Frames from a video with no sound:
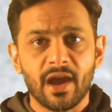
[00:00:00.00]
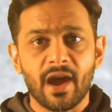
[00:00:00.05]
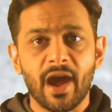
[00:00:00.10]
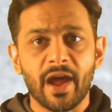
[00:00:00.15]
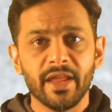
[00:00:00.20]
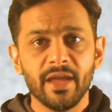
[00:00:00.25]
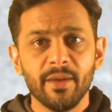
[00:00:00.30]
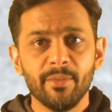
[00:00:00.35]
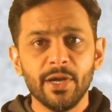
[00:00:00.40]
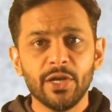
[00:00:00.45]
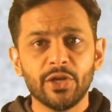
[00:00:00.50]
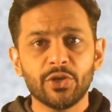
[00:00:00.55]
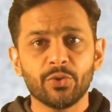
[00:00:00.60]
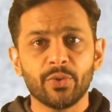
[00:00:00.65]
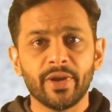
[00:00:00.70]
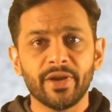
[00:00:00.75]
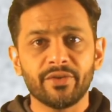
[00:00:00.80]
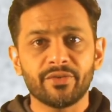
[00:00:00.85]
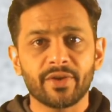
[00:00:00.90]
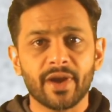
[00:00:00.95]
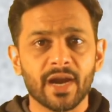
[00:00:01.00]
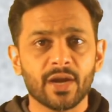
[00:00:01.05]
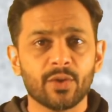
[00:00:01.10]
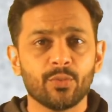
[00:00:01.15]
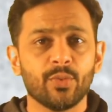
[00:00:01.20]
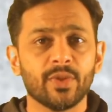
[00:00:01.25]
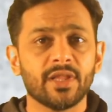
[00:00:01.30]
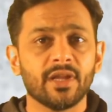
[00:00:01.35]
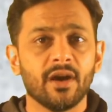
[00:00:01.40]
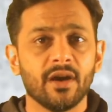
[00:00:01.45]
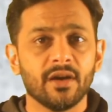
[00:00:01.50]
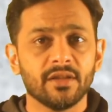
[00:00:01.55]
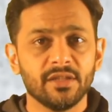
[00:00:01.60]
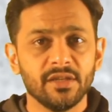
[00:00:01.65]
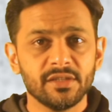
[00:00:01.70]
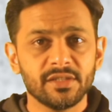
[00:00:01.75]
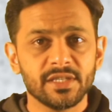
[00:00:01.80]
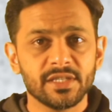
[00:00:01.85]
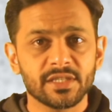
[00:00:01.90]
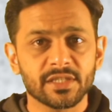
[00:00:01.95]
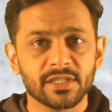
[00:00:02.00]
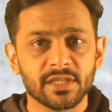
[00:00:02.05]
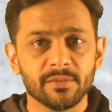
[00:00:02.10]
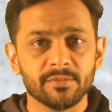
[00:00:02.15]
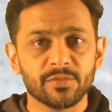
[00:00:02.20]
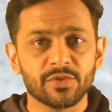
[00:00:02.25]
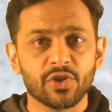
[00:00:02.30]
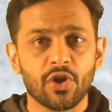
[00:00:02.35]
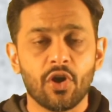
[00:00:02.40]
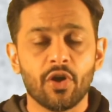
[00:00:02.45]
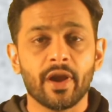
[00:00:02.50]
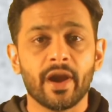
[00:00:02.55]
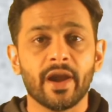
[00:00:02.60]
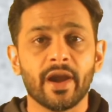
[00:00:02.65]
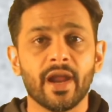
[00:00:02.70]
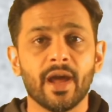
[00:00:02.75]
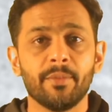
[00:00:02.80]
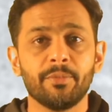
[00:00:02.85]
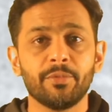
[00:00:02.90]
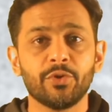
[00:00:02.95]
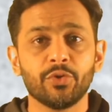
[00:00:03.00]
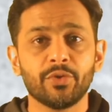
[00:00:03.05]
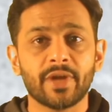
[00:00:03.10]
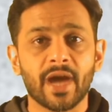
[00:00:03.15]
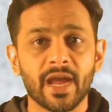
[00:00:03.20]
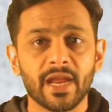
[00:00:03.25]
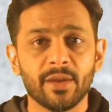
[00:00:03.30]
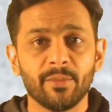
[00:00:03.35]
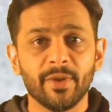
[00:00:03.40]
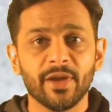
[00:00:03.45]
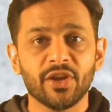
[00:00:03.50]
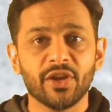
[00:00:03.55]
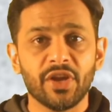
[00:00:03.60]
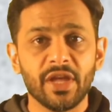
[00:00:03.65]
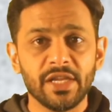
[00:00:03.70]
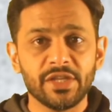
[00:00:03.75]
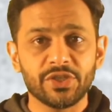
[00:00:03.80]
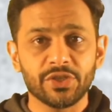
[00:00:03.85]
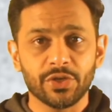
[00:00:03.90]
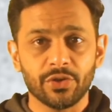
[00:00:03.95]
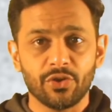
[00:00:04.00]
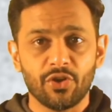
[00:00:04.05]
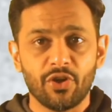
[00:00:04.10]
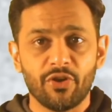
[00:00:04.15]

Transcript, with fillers: unable to interact with other systems or adapt to dynamic nature